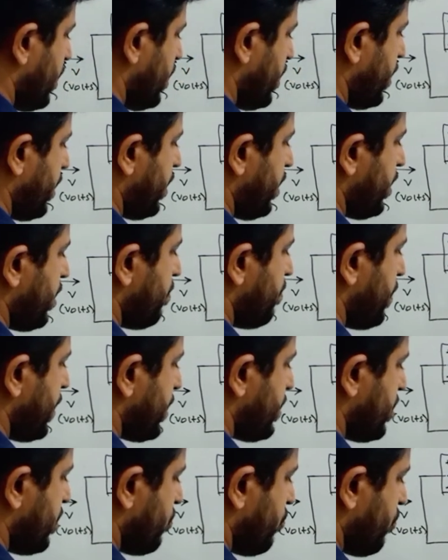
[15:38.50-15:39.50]
in a
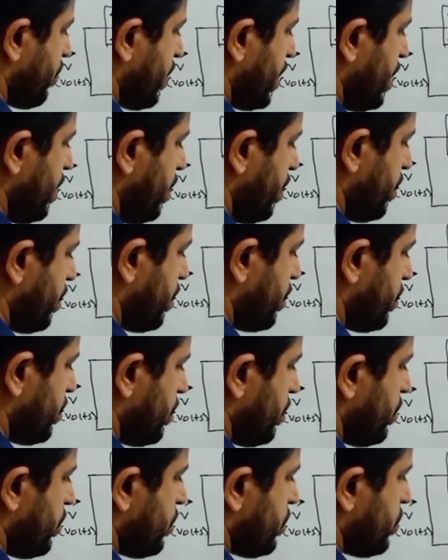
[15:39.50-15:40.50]
better way.
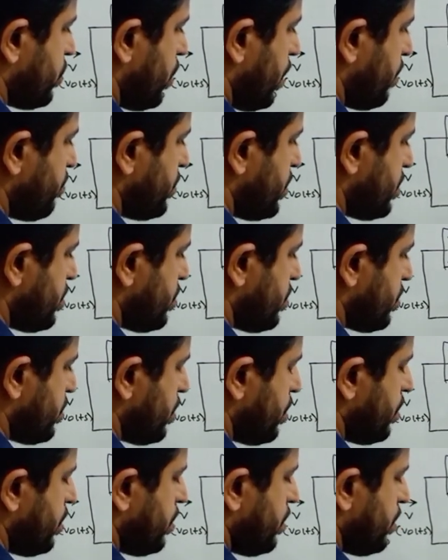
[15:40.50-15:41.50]
So I am just
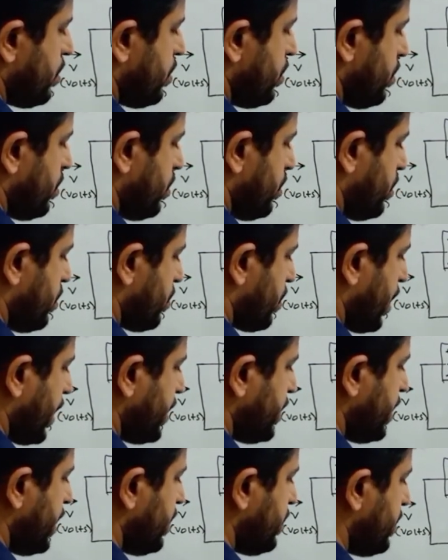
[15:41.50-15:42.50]

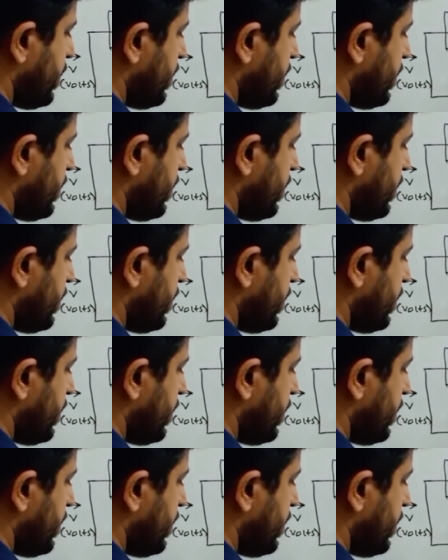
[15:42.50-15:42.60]
writing the